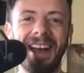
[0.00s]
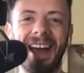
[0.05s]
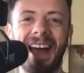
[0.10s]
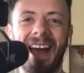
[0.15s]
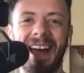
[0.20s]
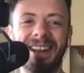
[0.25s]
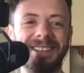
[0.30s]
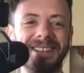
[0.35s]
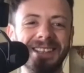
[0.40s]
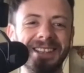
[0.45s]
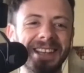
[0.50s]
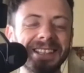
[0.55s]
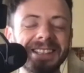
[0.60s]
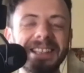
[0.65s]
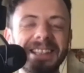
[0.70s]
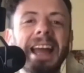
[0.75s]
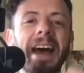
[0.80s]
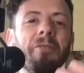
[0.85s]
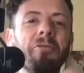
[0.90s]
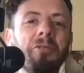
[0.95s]
And there's
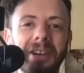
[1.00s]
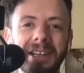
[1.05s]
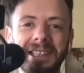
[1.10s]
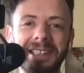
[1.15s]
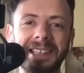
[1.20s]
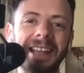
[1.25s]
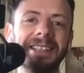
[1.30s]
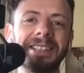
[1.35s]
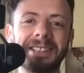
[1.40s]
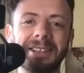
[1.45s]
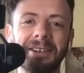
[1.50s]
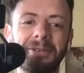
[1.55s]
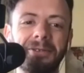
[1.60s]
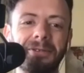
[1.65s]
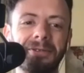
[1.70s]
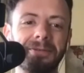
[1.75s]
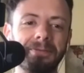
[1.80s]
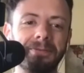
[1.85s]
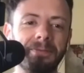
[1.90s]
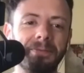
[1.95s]
never a sense
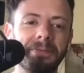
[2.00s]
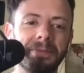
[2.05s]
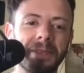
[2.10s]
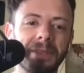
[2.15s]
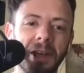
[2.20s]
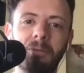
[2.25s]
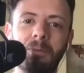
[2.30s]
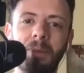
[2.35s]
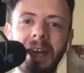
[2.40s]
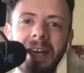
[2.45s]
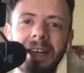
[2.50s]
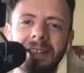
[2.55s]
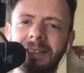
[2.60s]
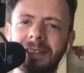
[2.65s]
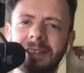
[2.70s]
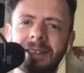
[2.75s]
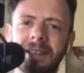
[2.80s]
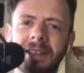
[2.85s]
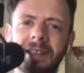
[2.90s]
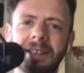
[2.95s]
of
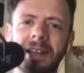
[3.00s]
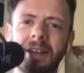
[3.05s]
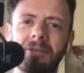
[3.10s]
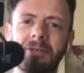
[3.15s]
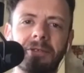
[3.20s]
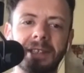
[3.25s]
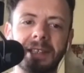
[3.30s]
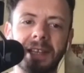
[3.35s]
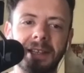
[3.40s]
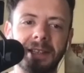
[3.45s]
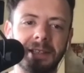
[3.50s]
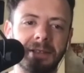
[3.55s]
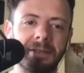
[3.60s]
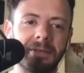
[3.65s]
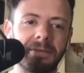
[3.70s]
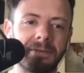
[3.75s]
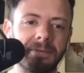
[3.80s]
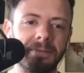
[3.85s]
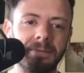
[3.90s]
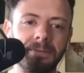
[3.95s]
peace. There's never a sense of